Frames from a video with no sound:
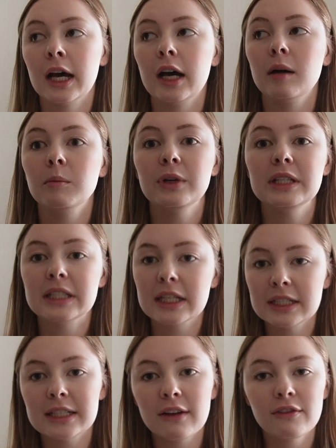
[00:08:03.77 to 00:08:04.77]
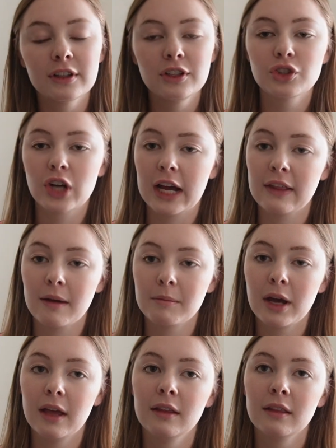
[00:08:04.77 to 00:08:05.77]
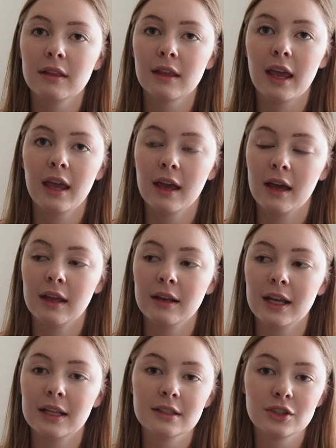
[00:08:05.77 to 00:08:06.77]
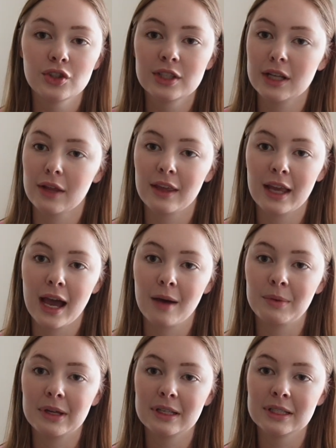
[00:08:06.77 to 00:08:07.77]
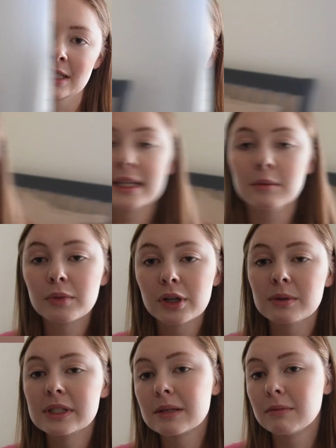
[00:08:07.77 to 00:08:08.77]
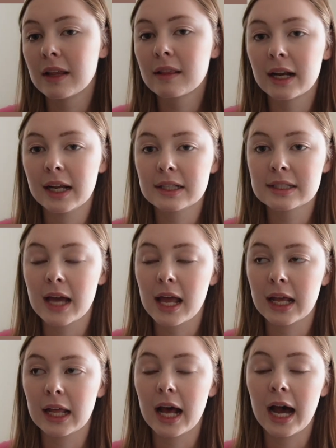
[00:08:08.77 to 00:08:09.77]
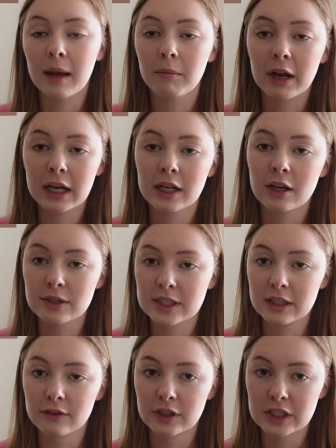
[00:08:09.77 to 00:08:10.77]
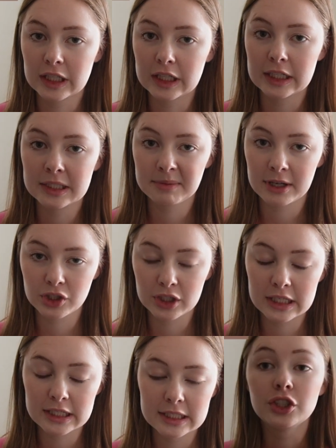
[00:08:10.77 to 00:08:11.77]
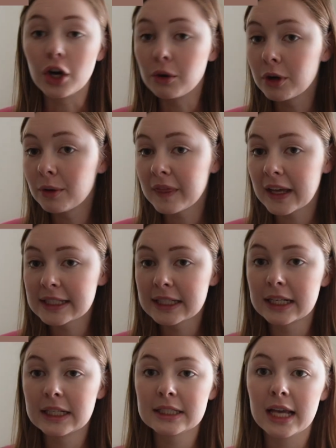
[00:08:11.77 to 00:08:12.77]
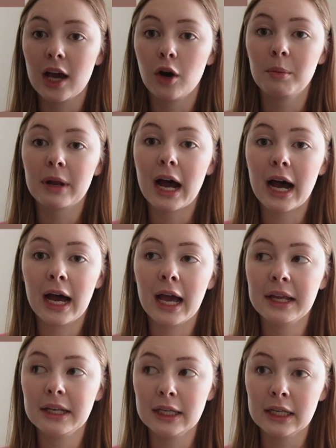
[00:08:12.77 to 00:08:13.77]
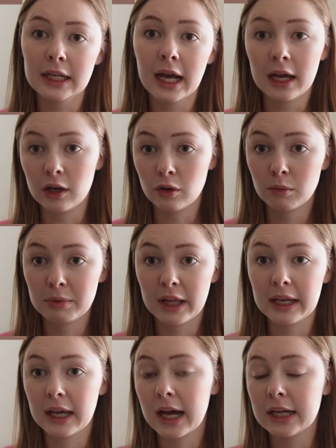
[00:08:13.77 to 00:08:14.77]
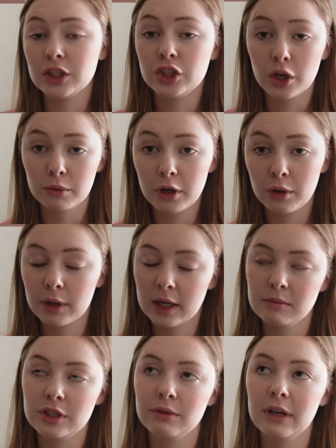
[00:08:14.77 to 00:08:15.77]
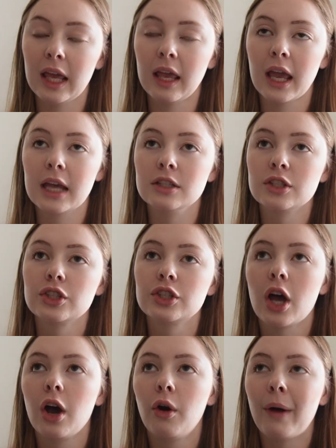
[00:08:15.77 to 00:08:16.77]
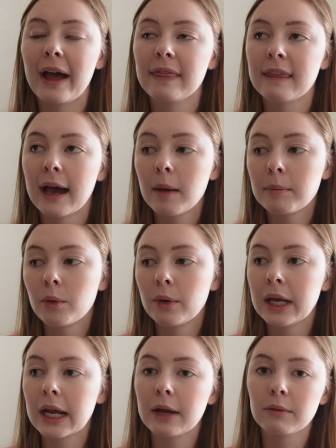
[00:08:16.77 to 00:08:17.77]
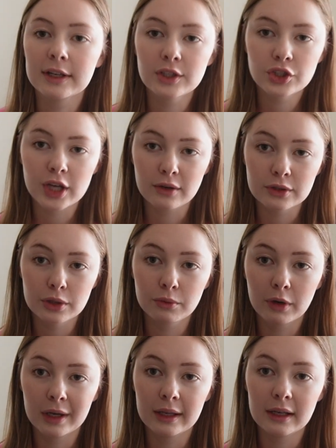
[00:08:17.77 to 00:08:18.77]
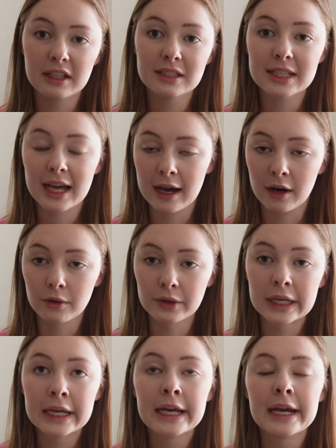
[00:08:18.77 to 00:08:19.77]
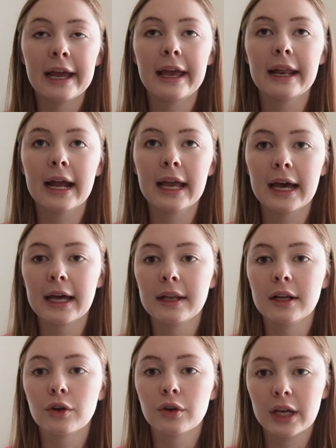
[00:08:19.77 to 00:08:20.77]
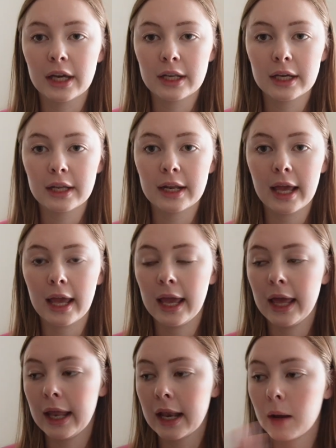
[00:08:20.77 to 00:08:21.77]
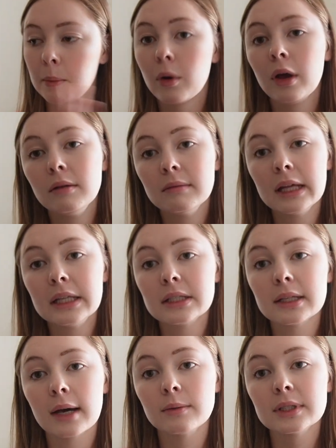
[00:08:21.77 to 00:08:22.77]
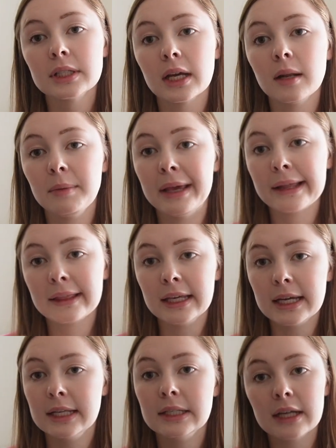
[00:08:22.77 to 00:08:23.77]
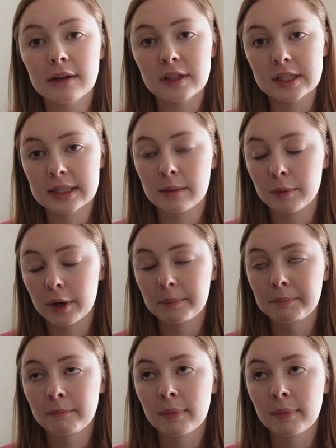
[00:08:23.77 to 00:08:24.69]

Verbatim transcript: Um, we did definitely try that month and it just nothing happened. December was the month that I decided I'm ready to go see a fertility specialist. Don't know what that's gonna entail, but I need help. Like I don't know what I'm doing. And so at that point I reached out to one in town and I had created an appointment that was gonna be at the end of December.